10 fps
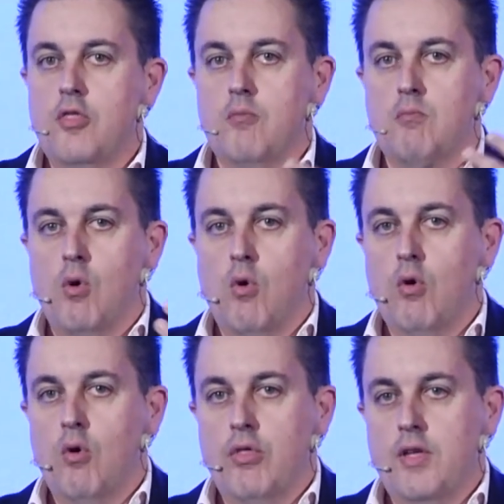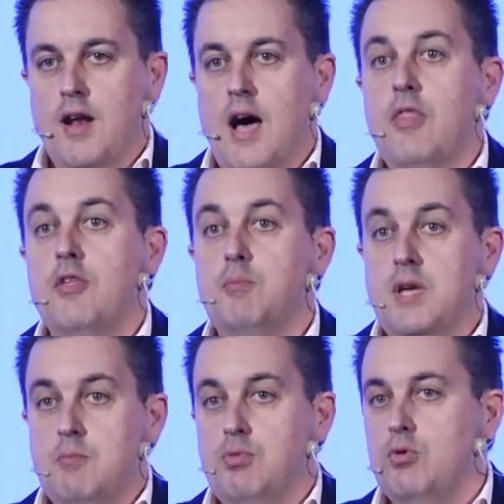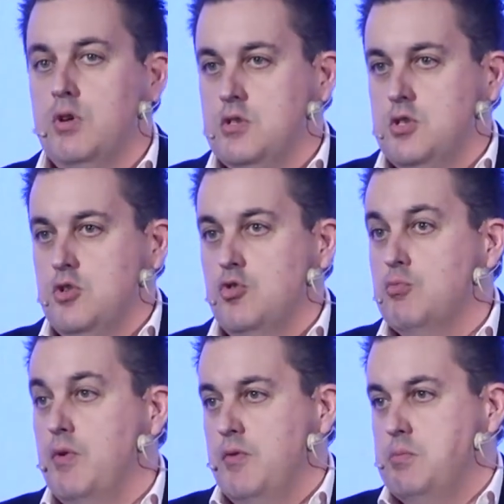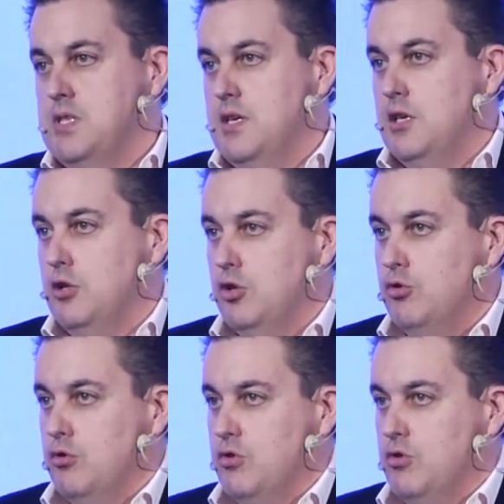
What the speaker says: the more that other people consume of a particular good